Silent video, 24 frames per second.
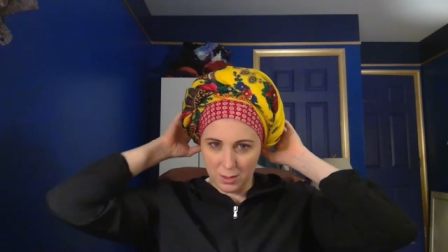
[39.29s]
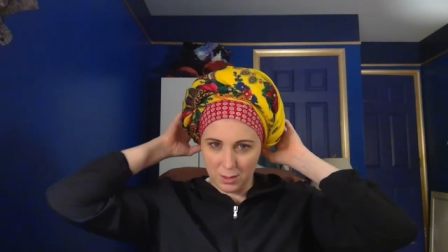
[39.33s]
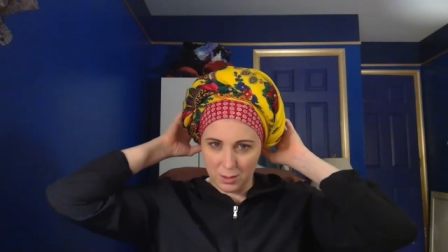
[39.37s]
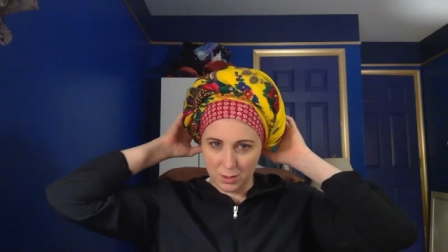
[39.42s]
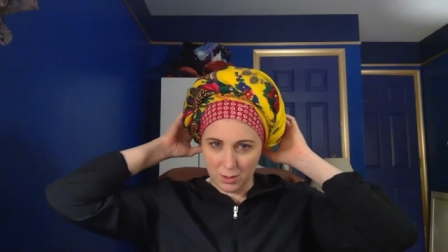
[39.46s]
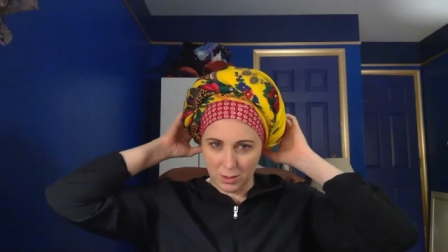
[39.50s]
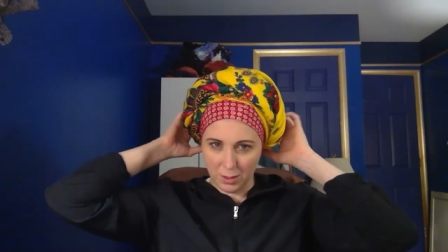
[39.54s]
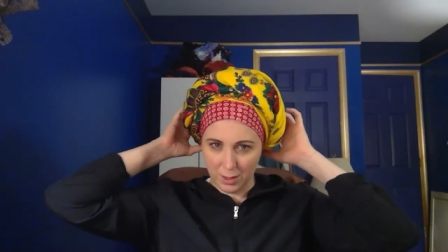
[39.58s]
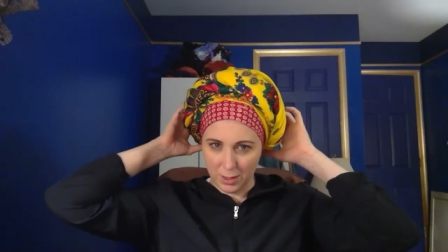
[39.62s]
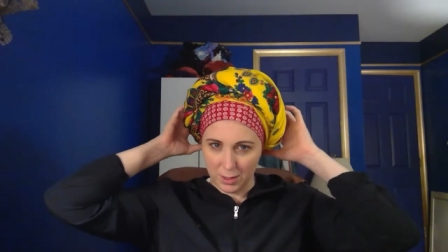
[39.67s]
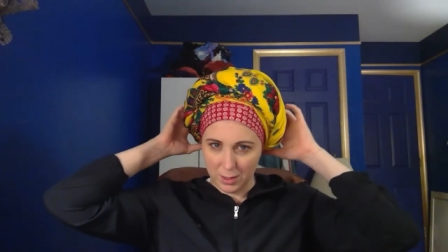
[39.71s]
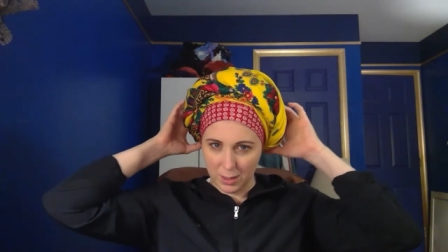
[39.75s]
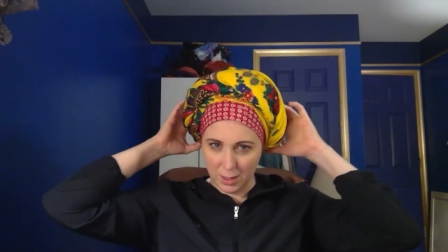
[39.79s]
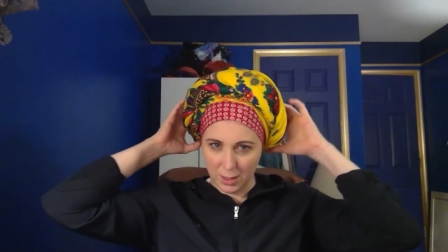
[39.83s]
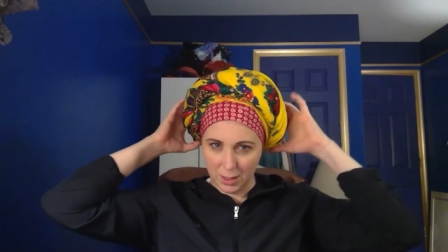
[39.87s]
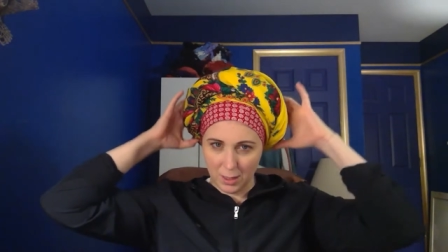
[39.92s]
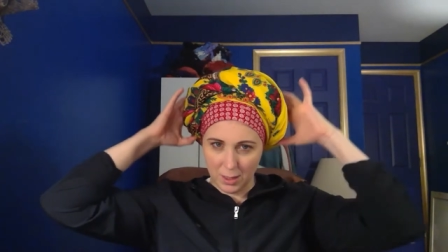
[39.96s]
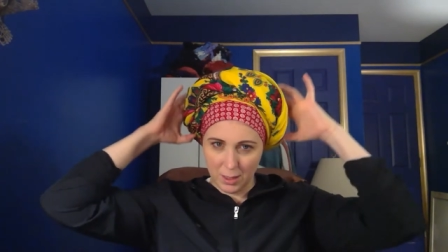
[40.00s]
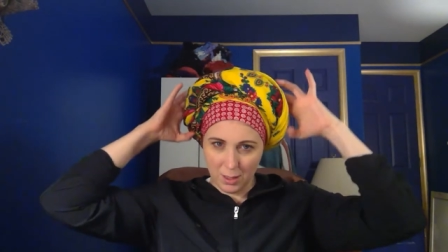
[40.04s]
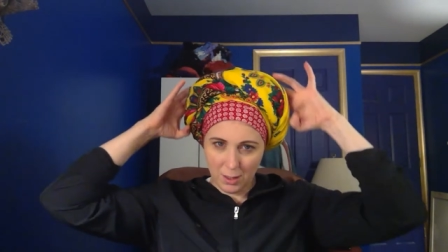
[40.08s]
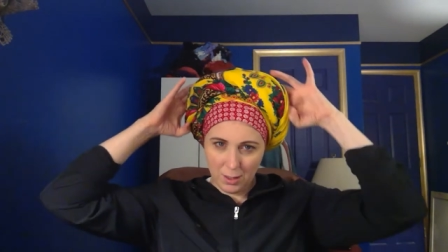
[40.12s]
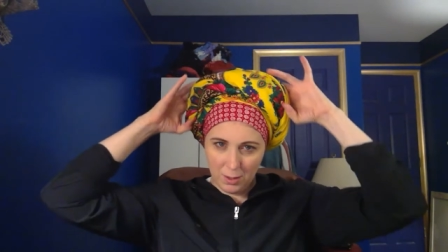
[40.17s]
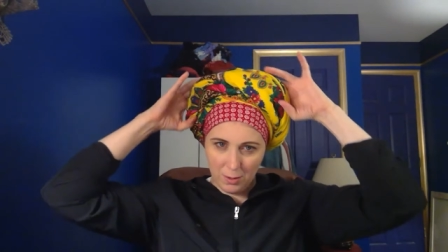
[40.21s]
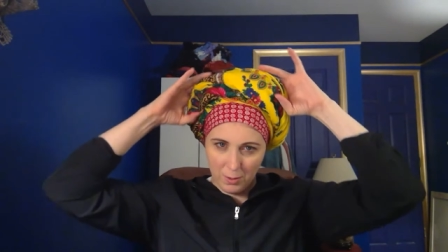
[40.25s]
It's crazy.
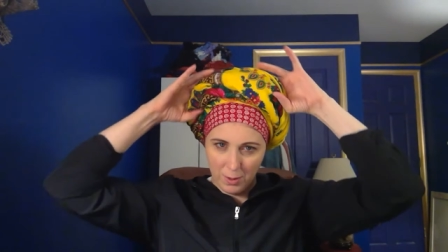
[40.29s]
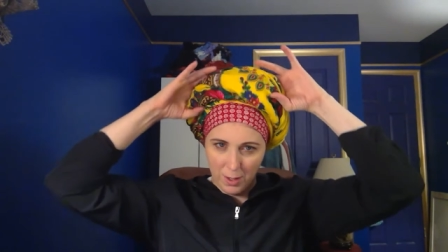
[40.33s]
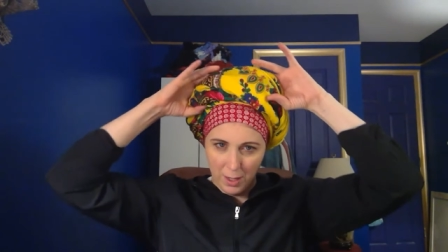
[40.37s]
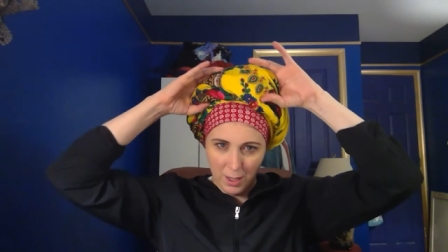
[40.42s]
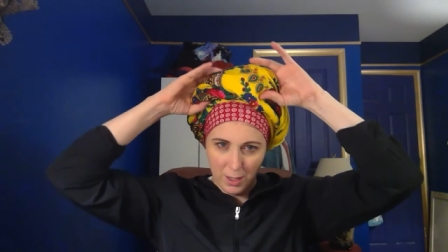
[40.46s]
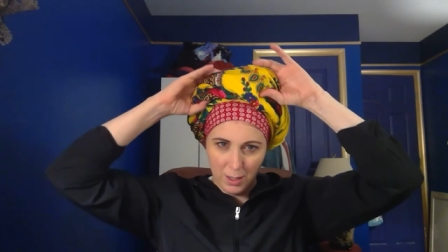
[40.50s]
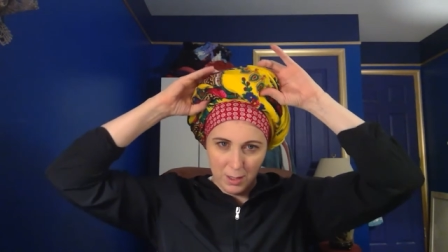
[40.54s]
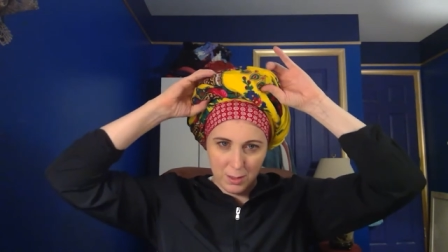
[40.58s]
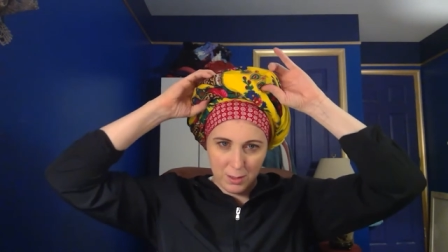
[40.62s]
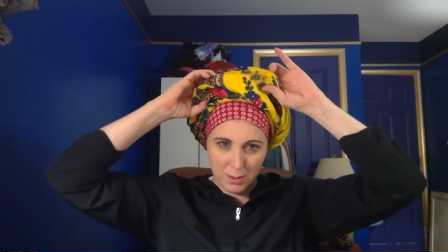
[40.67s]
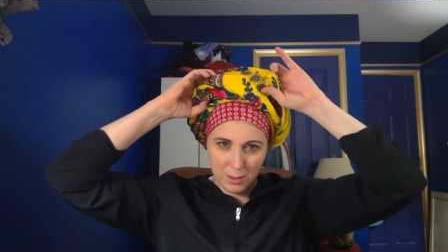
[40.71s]
Okay,